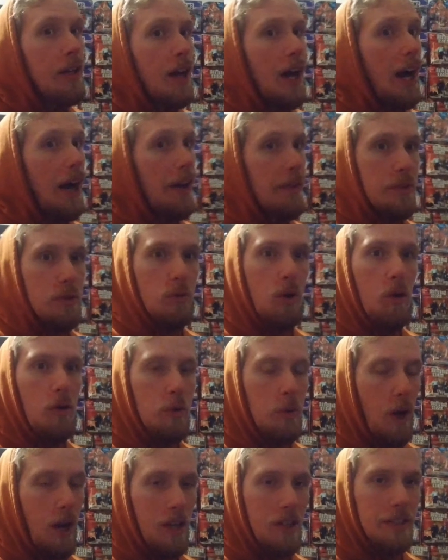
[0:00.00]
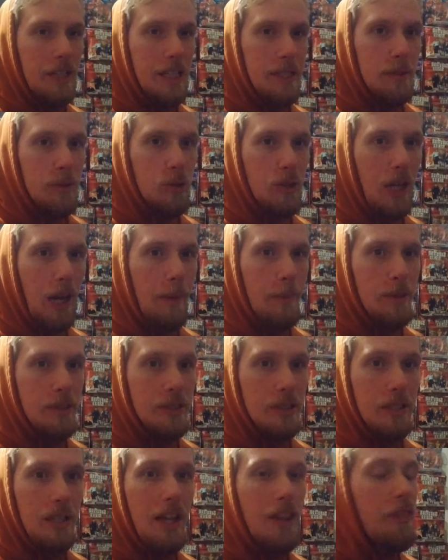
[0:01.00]
On the road to 100k
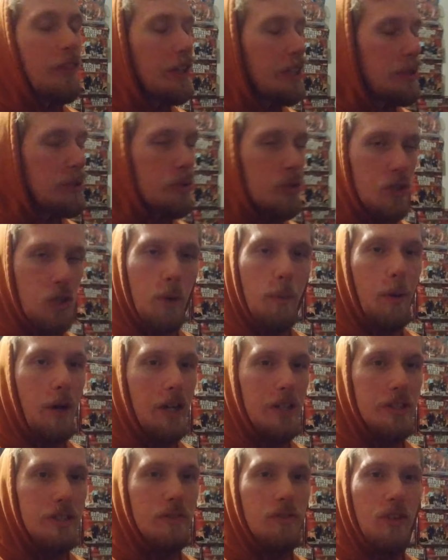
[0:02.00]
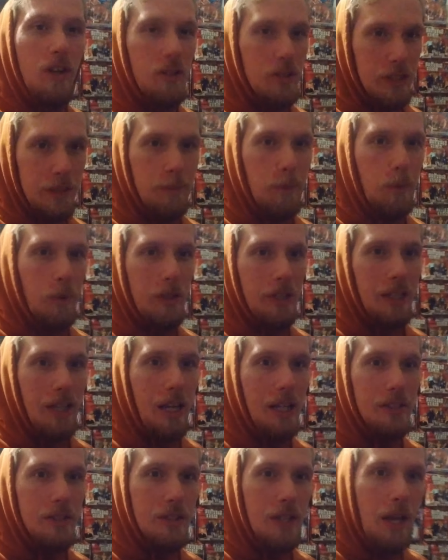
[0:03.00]
subscribers. Thank you so much for all the support,
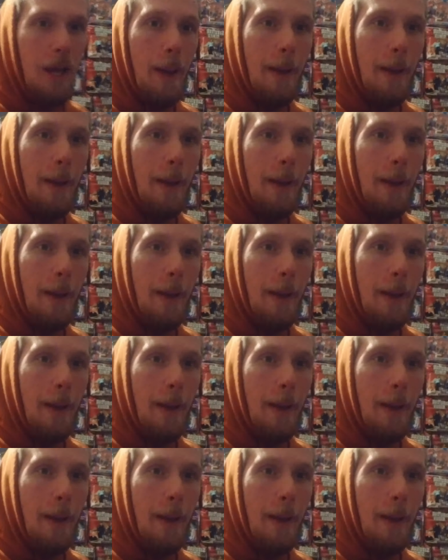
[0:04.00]
guys.